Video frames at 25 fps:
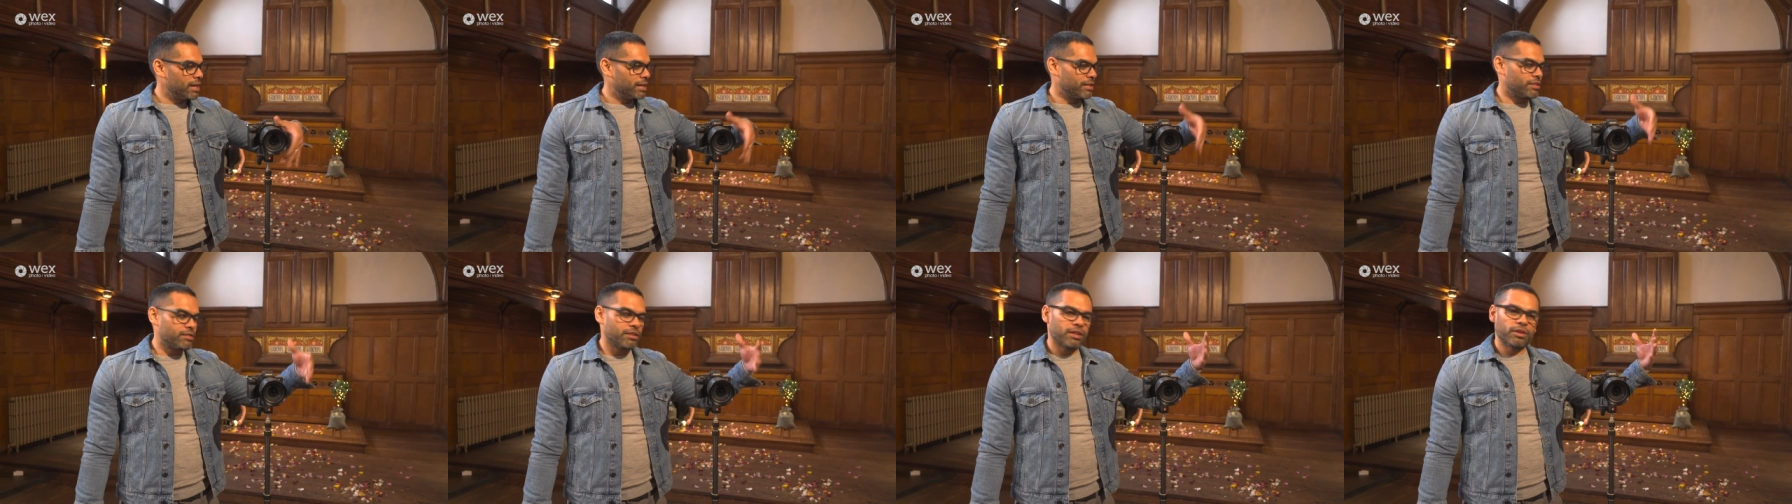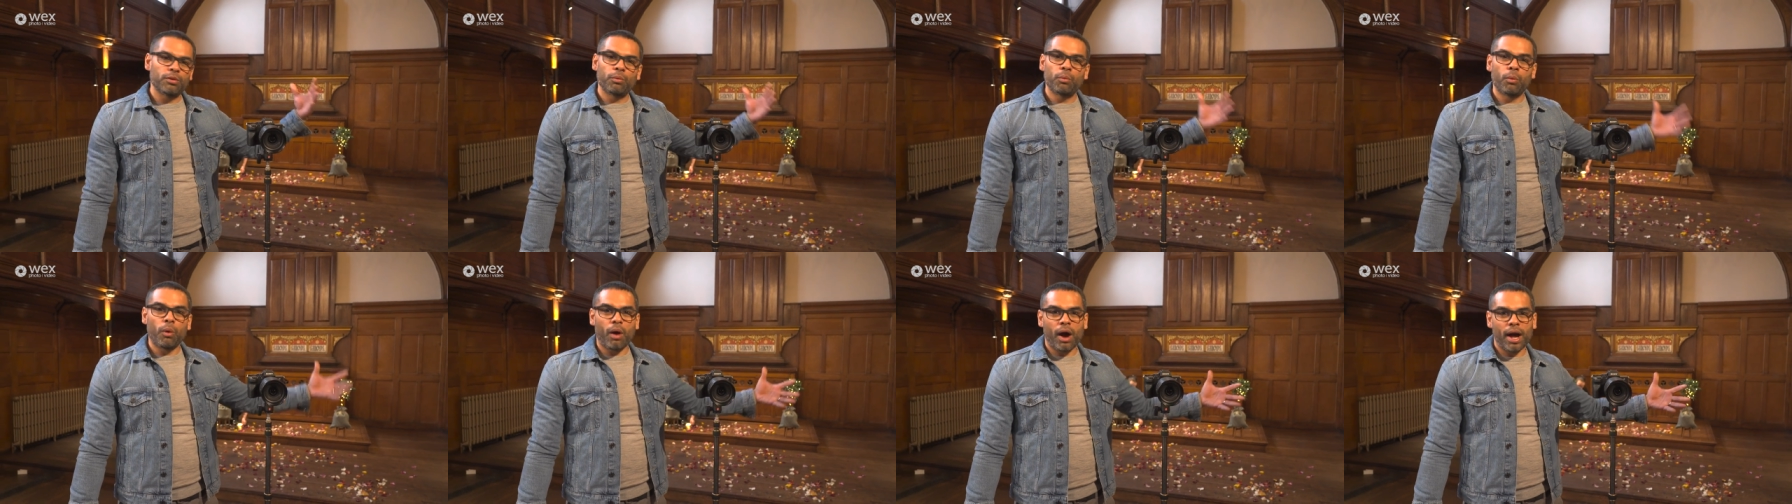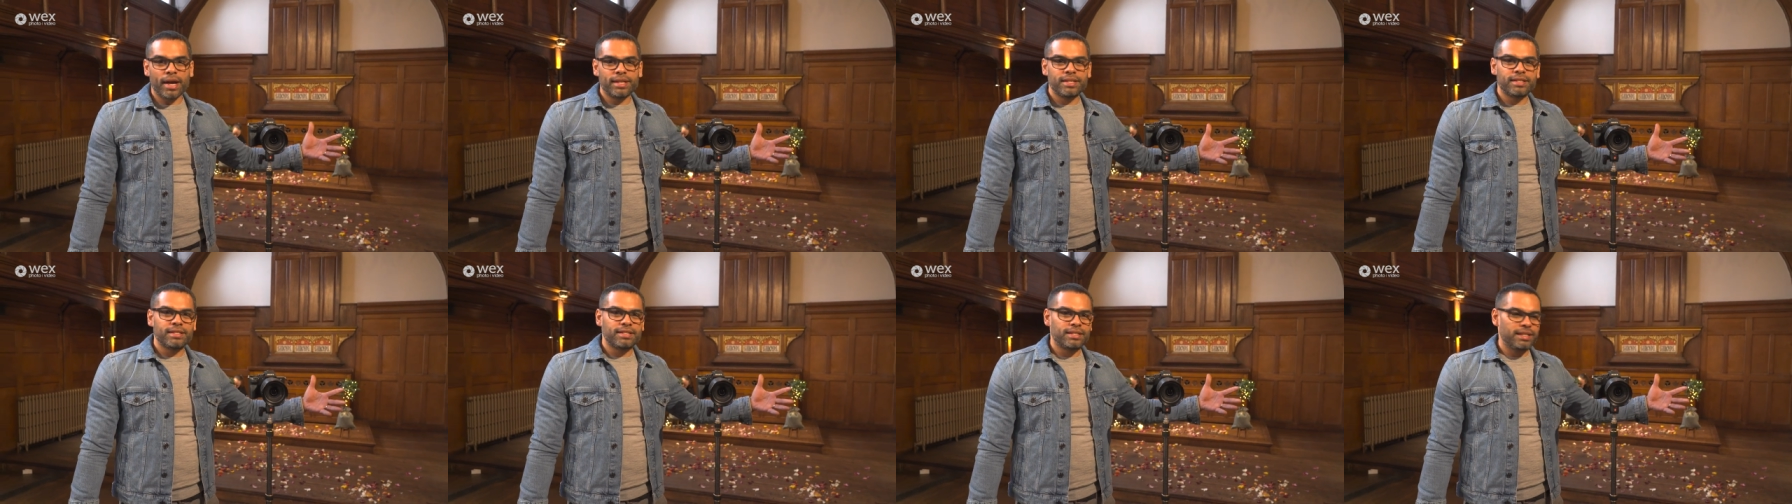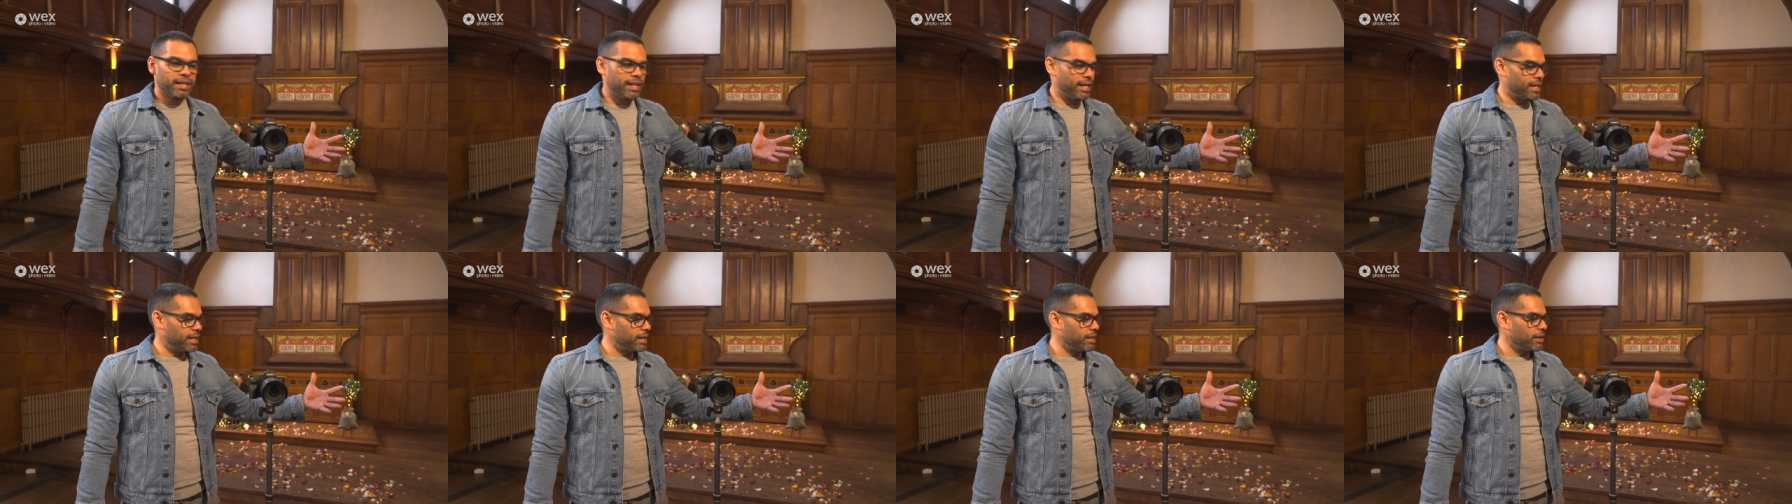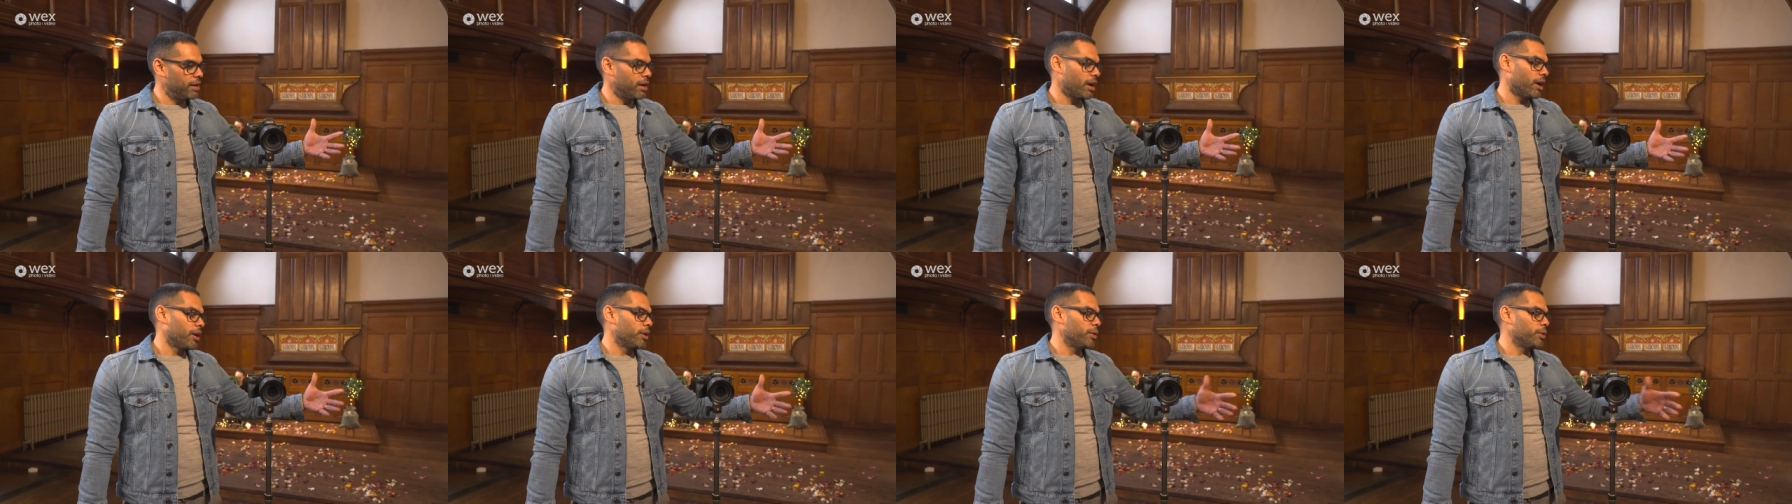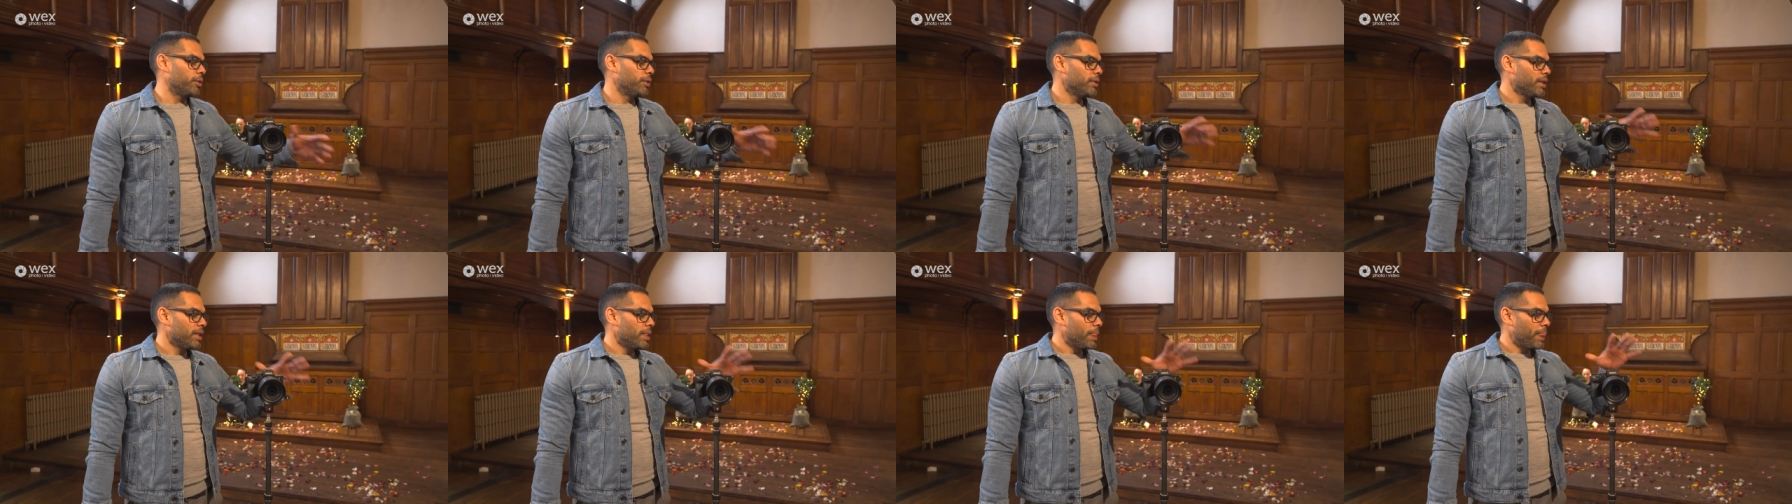so the widest that it can go.